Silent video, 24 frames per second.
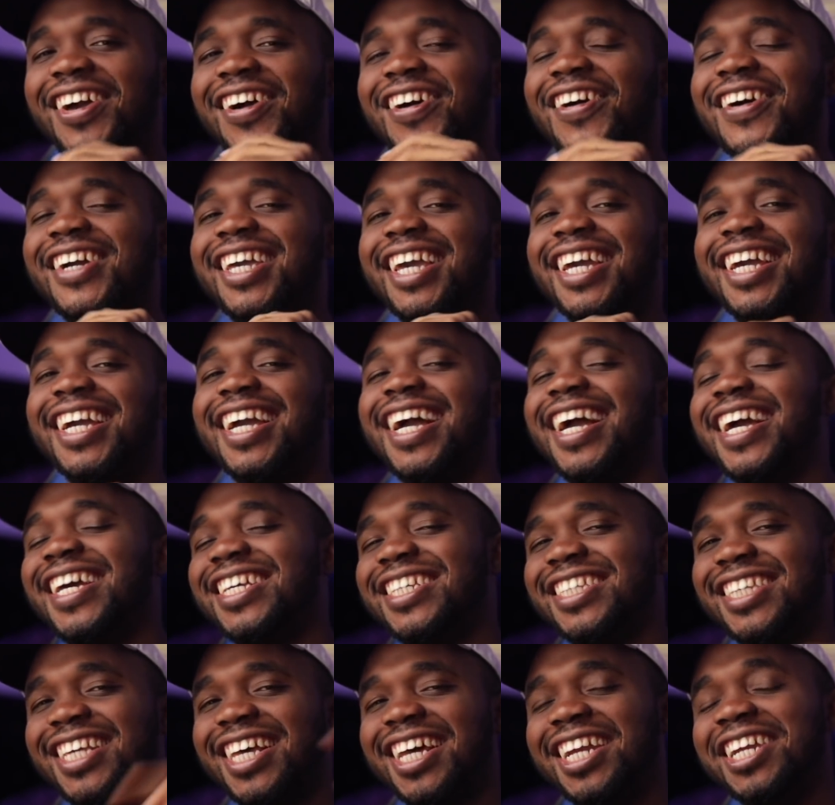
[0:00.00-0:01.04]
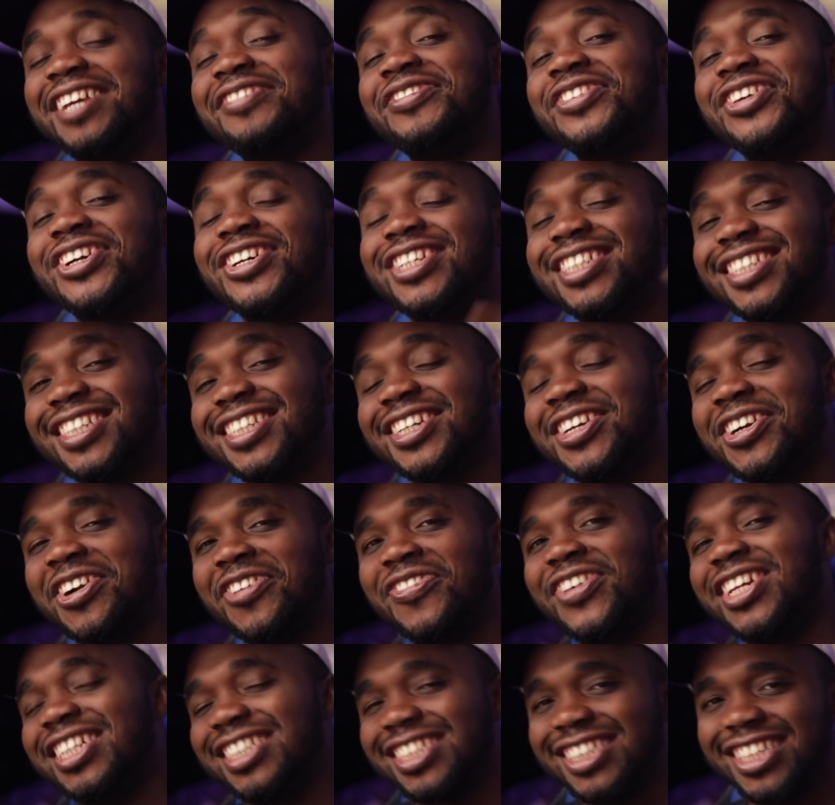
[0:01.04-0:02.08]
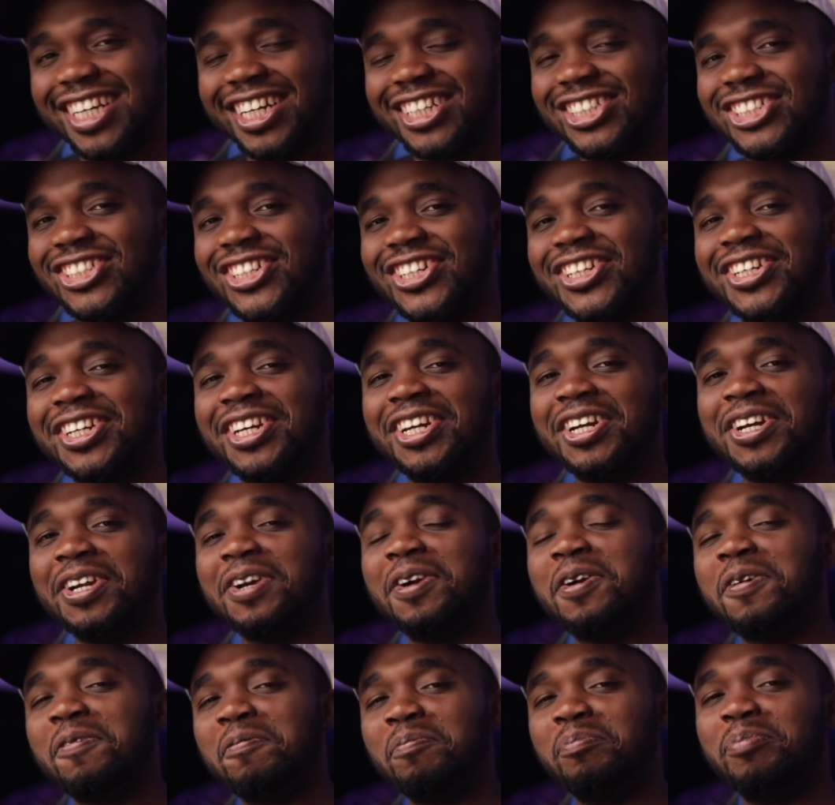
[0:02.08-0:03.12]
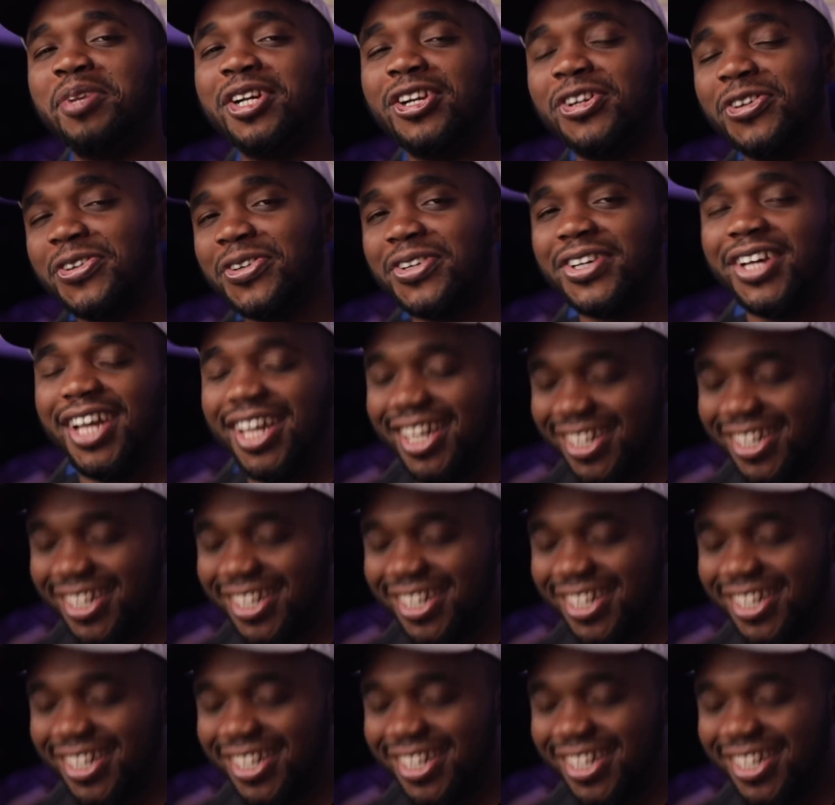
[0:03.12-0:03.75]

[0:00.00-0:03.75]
Okay, guys, leave yours in the comment section below.